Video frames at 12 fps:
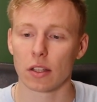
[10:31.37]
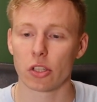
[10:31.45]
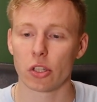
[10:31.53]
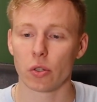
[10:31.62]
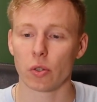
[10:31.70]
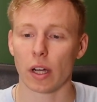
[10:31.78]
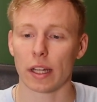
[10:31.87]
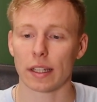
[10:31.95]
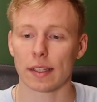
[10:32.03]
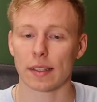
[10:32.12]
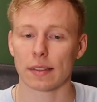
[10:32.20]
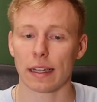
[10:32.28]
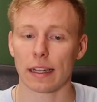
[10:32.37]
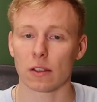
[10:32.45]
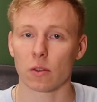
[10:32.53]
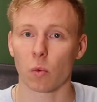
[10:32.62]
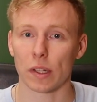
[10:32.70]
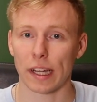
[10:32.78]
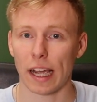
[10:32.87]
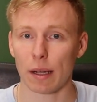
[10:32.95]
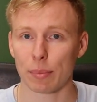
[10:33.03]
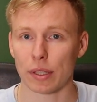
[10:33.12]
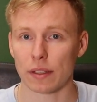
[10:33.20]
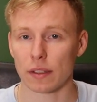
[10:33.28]
to understand what
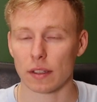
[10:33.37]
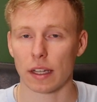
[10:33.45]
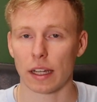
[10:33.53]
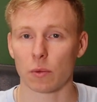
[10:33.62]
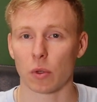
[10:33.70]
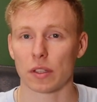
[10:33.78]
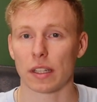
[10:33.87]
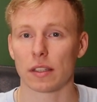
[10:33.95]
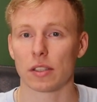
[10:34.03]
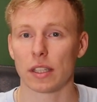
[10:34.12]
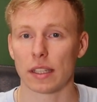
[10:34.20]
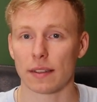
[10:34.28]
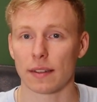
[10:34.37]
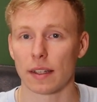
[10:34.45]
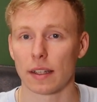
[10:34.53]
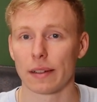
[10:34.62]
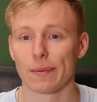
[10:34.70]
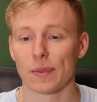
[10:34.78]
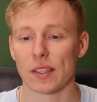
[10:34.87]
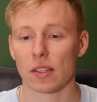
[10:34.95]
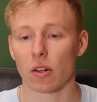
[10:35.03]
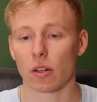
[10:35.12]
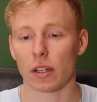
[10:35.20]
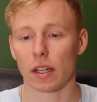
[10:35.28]
happened and what they did.
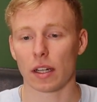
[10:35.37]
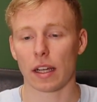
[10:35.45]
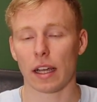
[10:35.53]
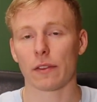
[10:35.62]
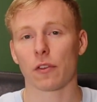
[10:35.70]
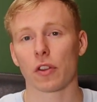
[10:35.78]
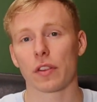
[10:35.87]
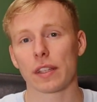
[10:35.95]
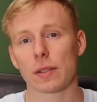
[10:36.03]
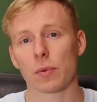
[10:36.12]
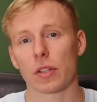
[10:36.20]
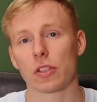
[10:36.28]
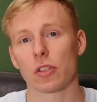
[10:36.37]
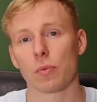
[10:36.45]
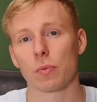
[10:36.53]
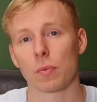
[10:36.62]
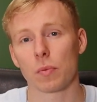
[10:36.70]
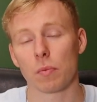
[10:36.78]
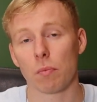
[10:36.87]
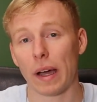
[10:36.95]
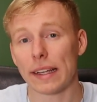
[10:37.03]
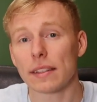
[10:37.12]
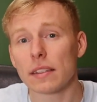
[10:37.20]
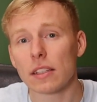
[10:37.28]
So and for this one, you
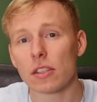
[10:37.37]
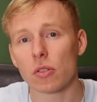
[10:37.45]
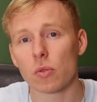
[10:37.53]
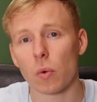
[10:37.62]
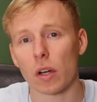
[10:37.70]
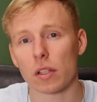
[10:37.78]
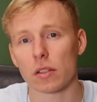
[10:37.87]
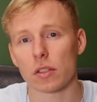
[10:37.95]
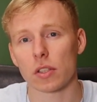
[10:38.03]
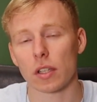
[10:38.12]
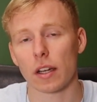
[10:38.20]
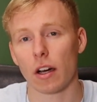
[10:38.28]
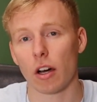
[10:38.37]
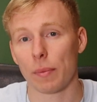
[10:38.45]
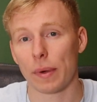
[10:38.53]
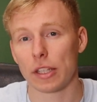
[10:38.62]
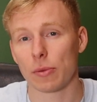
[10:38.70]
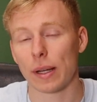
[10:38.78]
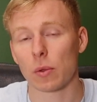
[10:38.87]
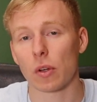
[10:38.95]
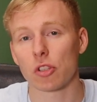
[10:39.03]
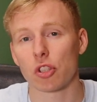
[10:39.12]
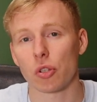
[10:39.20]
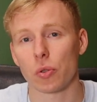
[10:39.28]
might need to want, uh, you might
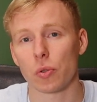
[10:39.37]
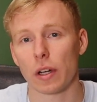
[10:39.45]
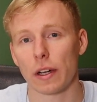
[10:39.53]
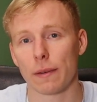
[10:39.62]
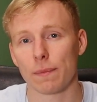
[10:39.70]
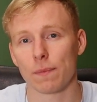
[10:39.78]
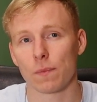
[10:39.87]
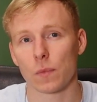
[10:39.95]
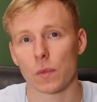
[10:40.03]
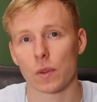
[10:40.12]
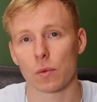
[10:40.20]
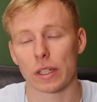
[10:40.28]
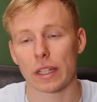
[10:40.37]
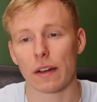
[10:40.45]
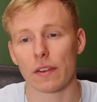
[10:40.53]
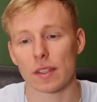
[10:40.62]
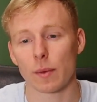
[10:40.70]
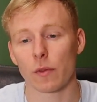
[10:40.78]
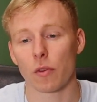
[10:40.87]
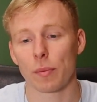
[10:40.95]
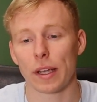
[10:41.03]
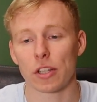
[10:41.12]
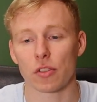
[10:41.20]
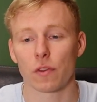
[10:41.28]
want to um, recover some
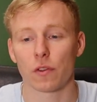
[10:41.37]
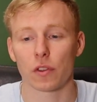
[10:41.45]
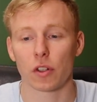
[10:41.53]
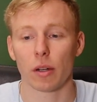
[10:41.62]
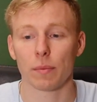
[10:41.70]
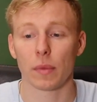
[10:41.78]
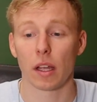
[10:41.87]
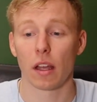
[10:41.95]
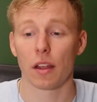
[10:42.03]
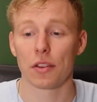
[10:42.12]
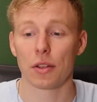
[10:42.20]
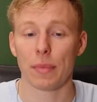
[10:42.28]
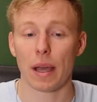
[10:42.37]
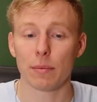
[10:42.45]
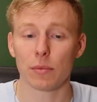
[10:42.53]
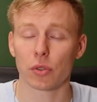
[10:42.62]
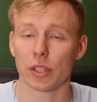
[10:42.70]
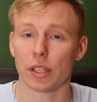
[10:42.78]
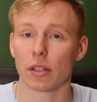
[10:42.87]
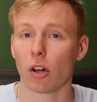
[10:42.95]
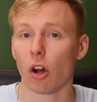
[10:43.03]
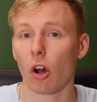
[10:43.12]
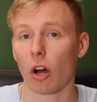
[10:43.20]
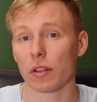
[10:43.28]
information from the memory
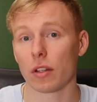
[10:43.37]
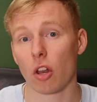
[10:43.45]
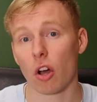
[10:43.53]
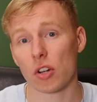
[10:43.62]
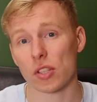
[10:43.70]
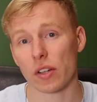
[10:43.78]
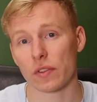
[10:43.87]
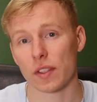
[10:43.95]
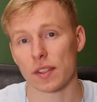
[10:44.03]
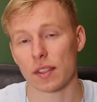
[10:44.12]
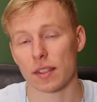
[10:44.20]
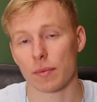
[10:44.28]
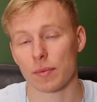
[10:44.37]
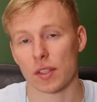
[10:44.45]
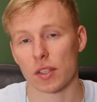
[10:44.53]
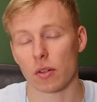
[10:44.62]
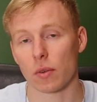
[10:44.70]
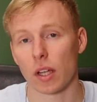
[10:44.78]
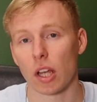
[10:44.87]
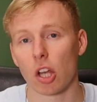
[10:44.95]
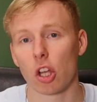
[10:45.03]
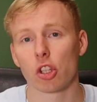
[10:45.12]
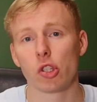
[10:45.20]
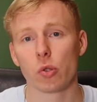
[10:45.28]
or the logs of the system. So
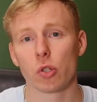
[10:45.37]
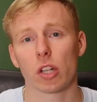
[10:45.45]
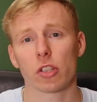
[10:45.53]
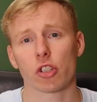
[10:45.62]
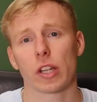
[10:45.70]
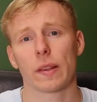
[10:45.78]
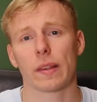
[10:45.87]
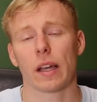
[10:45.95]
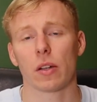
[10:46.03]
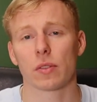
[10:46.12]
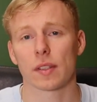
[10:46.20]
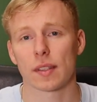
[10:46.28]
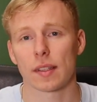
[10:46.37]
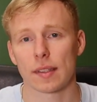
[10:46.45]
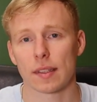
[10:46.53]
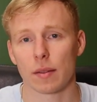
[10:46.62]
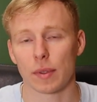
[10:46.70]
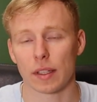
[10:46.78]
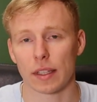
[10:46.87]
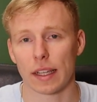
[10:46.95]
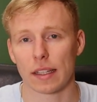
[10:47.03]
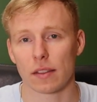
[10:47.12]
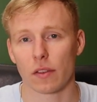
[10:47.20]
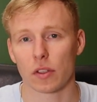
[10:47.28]
do not shut down the system in
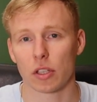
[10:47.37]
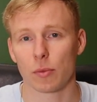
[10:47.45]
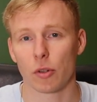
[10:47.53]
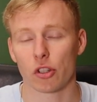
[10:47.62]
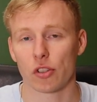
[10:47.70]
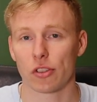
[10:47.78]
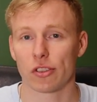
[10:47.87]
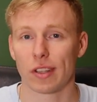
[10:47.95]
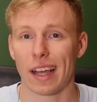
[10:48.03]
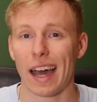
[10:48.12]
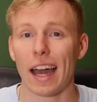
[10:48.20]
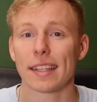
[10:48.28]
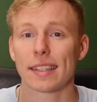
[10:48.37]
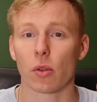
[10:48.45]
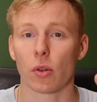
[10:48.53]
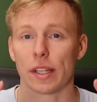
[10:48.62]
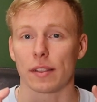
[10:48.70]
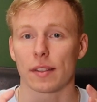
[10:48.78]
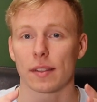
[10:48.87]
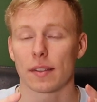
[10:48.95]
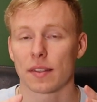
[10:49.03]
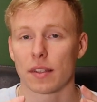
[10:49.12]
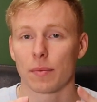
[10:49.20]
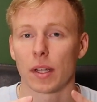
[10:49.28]
case of an emergency. Isolate the
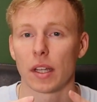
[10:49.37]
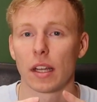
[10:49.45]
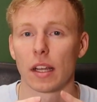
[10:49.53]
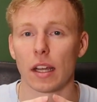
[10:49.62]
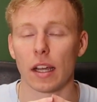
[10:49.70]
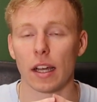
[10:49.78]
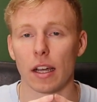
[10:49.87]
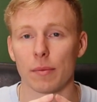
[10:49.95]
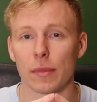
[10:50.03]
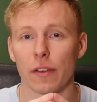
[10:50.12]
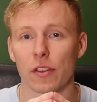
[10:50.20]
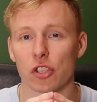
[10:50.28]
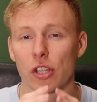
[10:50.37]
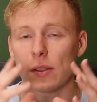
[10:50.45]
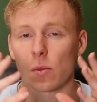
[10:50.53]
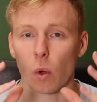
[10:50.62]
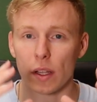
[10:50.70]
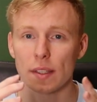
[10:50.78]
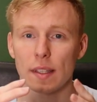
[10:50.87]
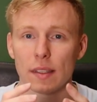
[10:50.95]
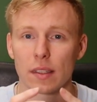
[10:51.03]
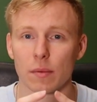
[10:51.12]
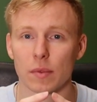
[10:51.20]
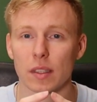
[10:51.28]
system. Um, if it's just one
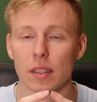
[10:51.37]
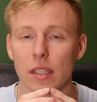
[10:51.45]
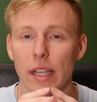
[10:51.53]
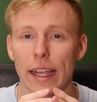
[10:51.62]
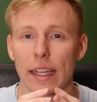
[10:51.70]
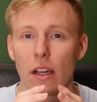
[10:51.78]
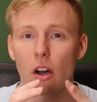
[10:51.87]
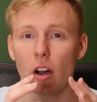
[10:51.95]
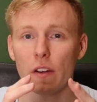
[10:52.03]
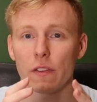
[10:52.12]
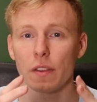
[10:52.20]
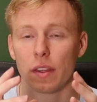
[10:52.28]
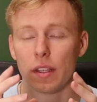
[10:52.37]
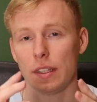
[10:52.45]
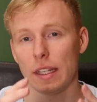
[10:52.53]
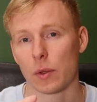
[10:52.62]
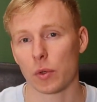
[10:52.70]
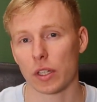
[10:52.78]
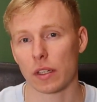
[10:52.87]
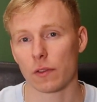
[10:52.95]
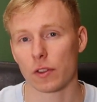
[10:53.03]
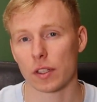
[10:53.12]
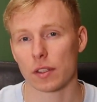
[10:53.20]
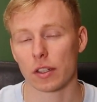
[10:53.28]
system, take off the network
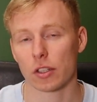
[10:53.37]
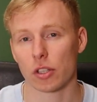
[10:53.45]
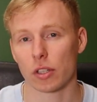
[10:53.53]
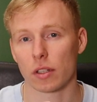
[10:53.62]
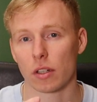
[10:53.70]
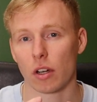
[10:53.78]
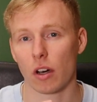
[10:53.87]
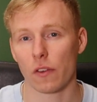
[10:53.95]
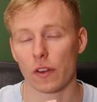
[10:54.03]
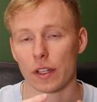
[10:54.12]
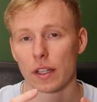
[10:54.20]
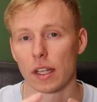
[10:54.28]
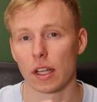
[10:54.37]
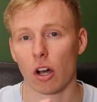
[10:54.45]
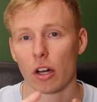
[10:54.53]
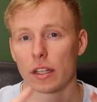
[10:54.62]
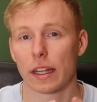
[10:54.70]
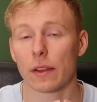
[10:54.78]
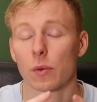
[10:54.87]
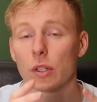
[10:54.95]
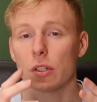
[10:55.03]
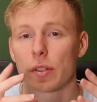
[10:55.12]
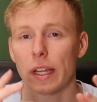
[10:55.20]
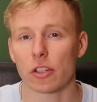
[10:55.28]
infrastructure of it or the
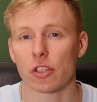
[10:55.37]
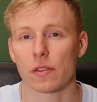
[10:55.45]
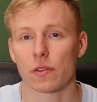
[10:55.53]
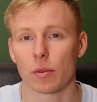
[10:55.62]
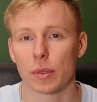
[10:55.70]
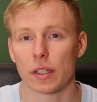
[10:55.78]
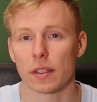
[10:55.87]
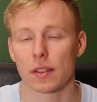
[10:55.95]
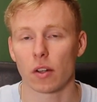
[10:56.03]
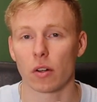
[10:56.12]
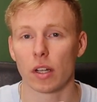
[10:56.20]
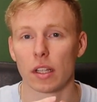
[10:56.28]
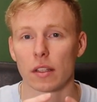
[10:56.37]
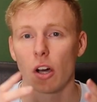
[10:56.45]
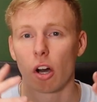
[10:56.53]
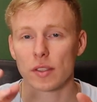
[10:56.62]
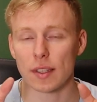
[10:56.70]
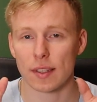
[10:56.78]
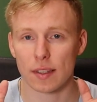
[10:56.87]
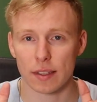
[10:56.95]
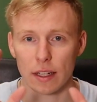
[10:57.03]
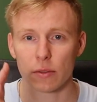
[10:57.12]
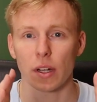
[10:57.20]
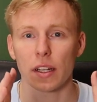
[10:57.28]
network connections from it. So the host is
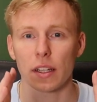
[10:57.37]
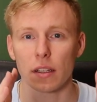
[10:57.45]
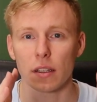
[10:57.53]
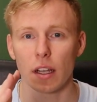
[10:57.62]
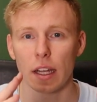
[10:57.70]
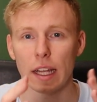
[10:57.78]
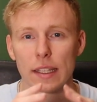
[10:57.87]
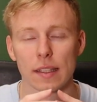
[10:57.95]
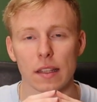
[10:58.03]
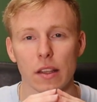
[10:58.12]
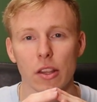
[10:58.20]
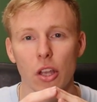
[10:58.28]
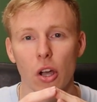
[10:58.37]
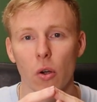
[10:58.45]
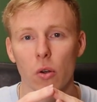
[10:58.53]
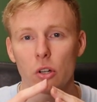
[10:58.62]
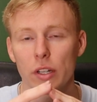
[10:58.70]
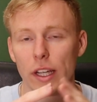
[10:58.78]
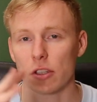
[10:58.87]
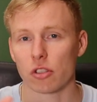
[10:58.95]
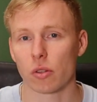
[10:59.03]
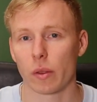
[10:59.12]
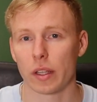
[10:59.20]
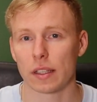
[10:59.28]
still running. It has no
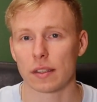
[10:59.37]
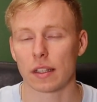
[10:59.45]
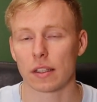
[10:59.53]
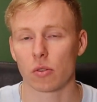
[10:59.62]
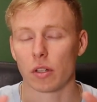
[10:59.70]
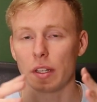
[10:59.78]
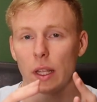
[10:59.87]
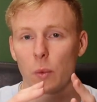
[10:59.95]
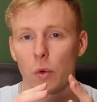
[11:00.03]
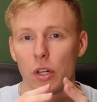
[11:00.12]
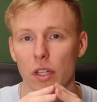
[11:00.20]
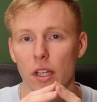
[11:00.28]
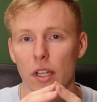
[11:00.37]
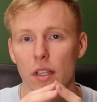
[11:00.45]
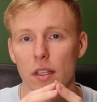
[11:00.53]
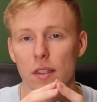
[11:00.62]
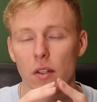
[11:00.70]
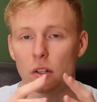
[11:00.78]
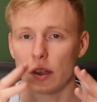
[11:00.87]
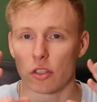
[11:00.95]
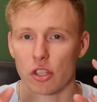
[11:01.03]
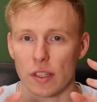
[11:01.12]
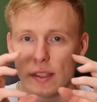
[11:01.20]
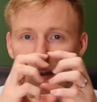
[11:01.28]
connection to the internet, to the network. So
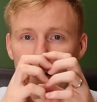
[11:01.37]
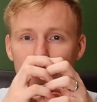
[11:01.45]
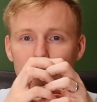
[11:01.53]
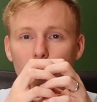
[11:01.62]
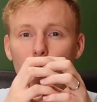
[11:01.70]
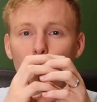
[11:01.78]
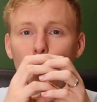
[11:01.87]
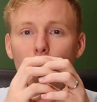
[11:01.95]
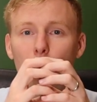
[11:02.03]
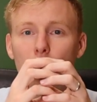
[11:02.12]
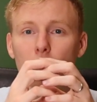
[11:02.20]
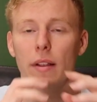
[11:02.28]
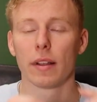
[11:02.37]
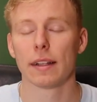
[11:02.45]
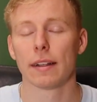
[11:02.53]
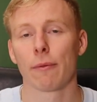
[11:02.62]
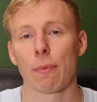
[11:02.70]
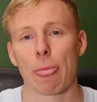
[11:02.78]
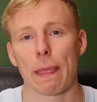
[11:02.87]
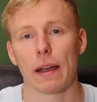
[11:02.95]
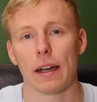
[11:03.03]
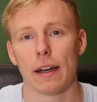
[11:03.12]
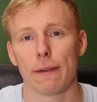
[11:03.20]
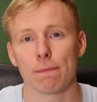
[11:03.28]
it's just its own bubble.
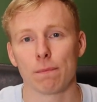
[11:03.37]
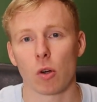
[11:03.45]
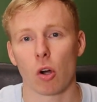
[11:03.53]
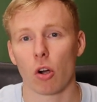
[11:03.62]
Um,